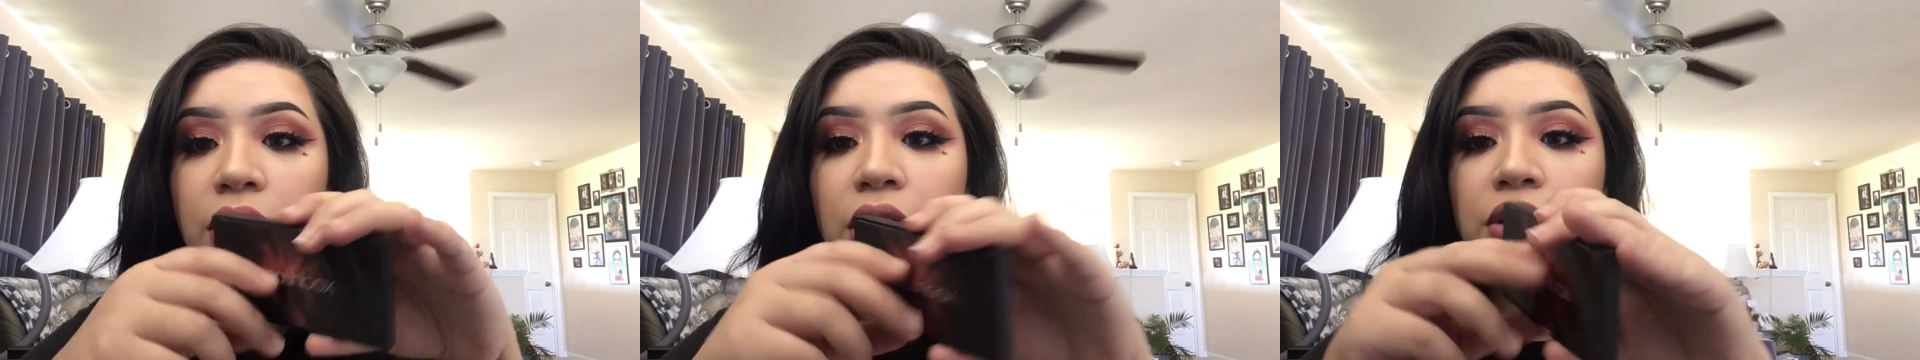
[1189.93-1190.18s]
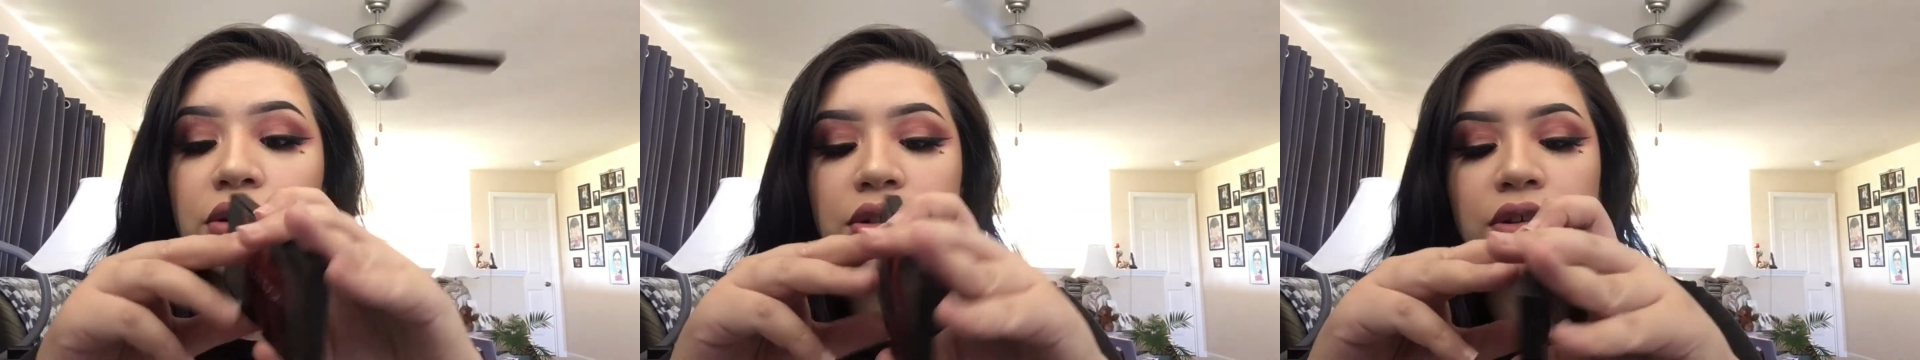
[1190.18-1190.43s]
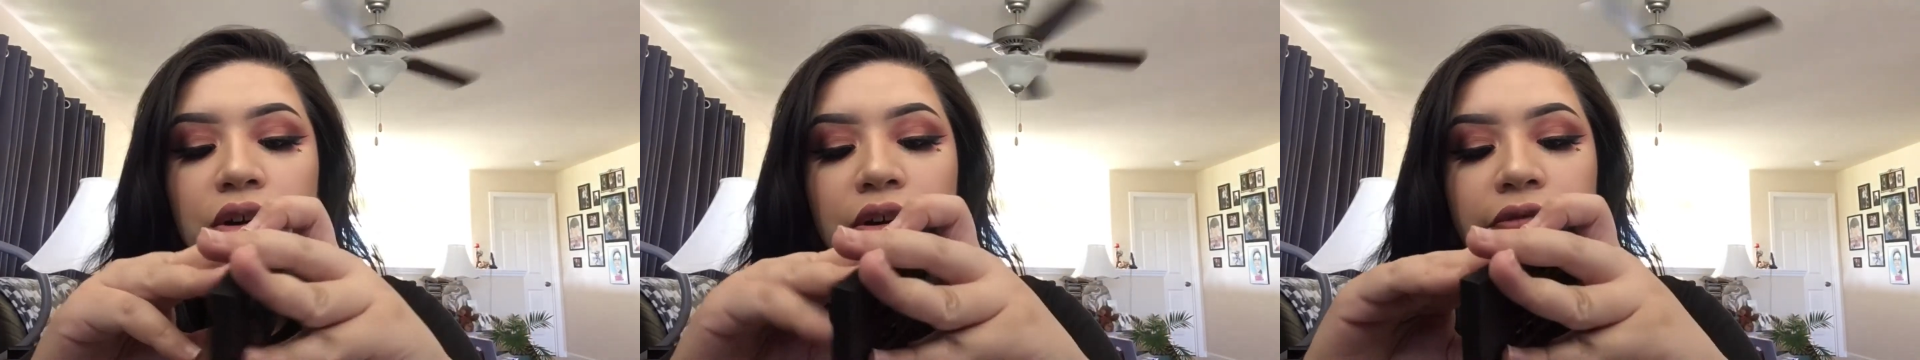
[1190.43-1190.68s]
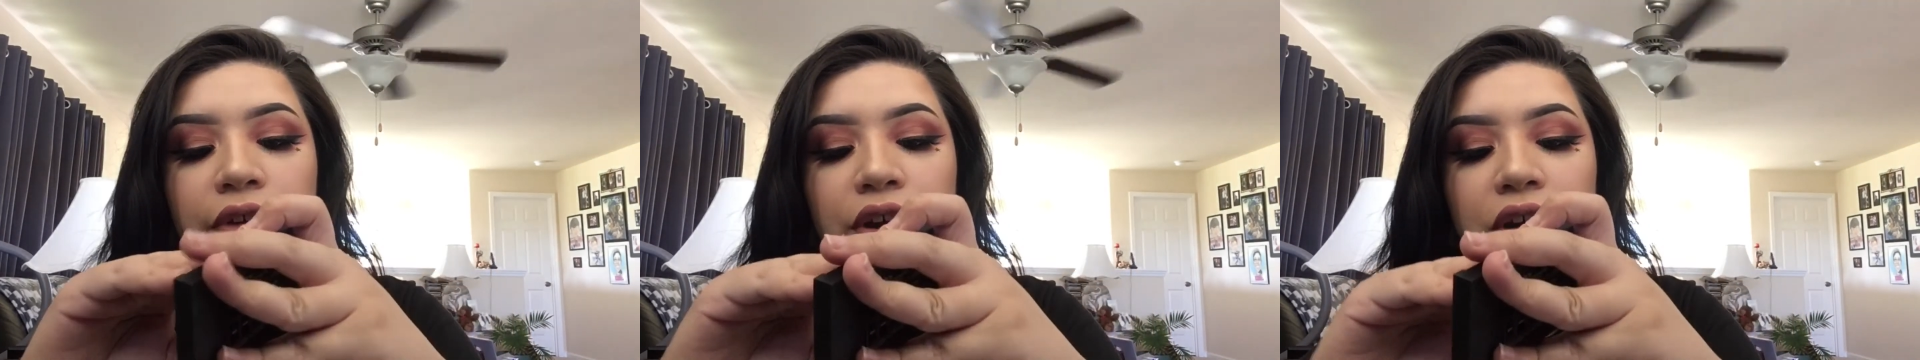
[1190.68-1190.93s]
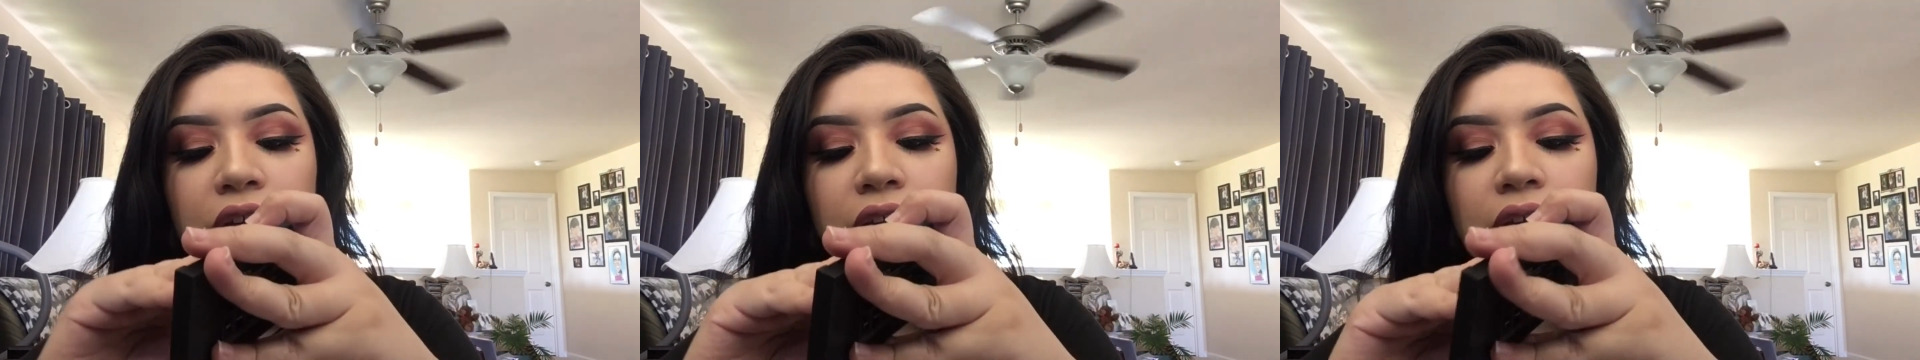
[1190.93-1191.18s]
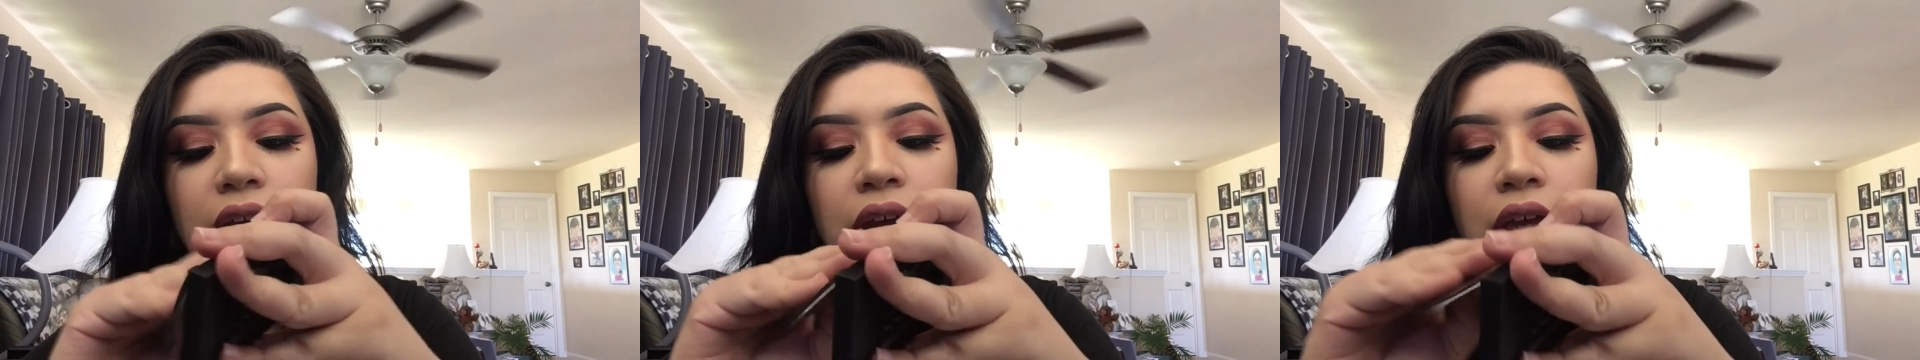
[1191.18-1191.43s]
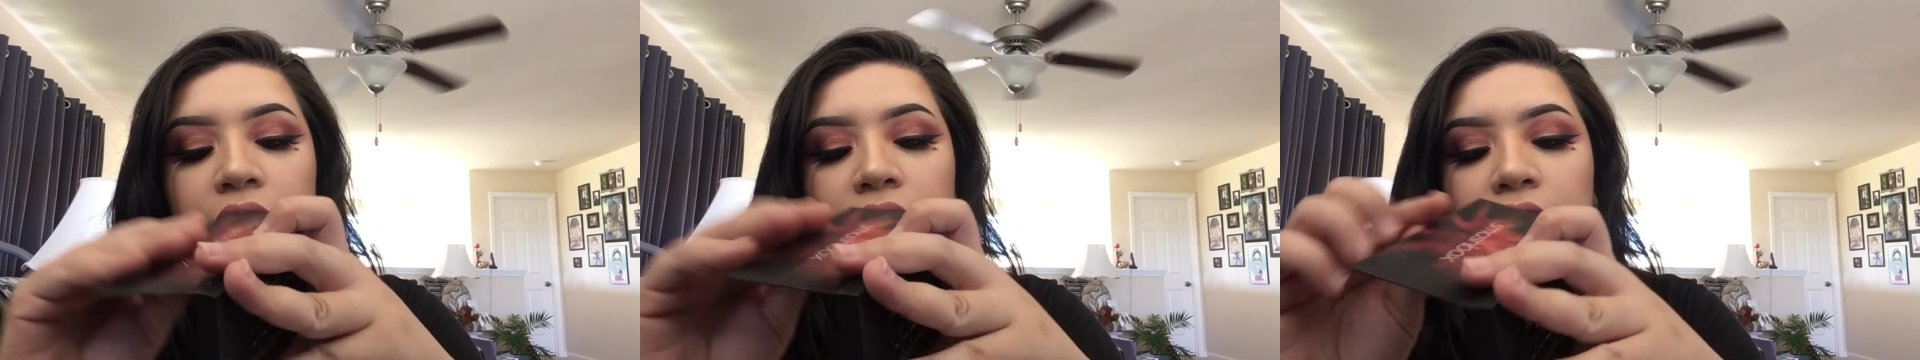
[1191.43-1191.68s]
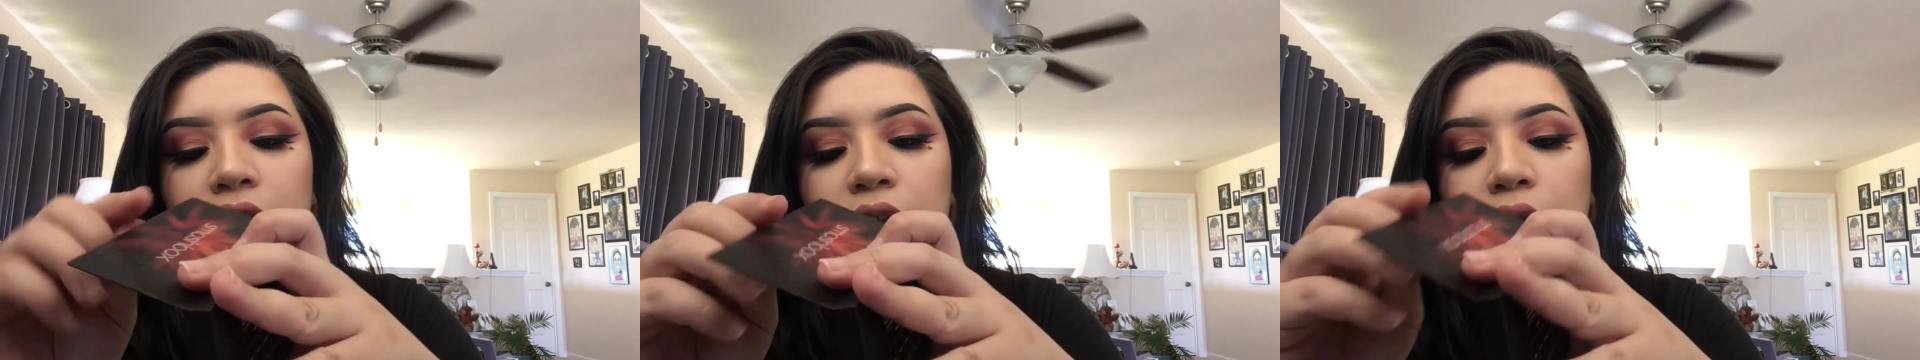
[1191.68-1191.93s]
The colors are very,
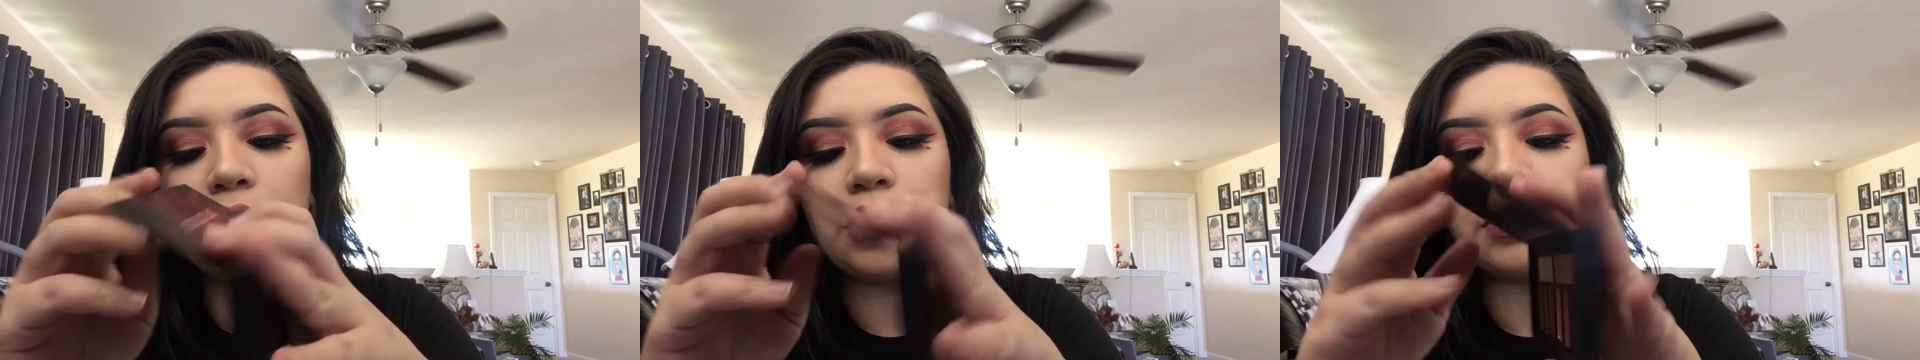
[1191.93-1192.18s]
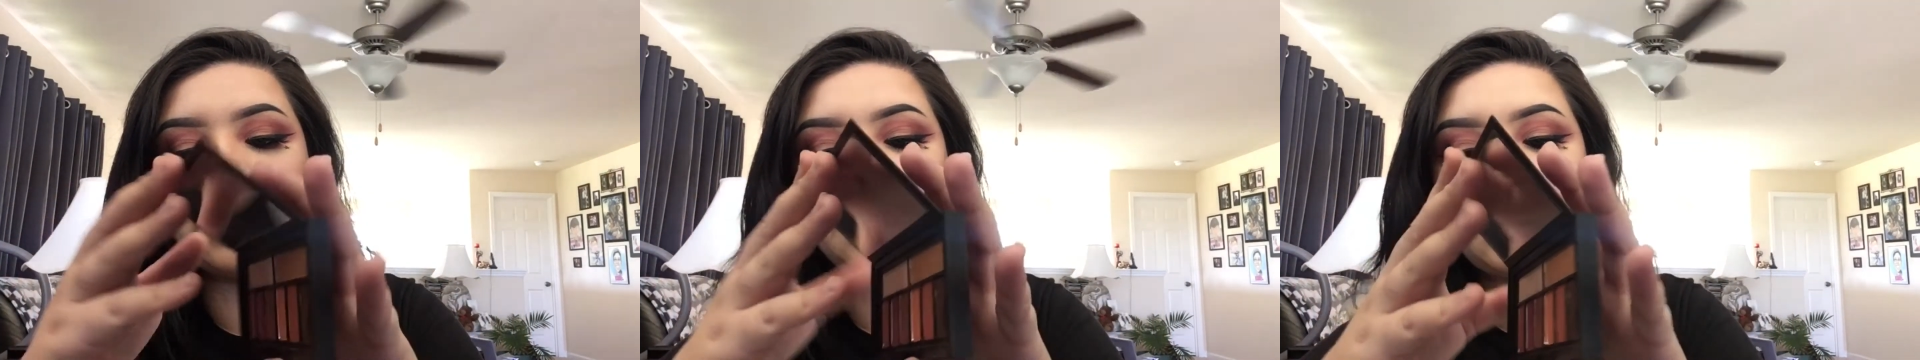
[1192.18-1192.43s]
you know,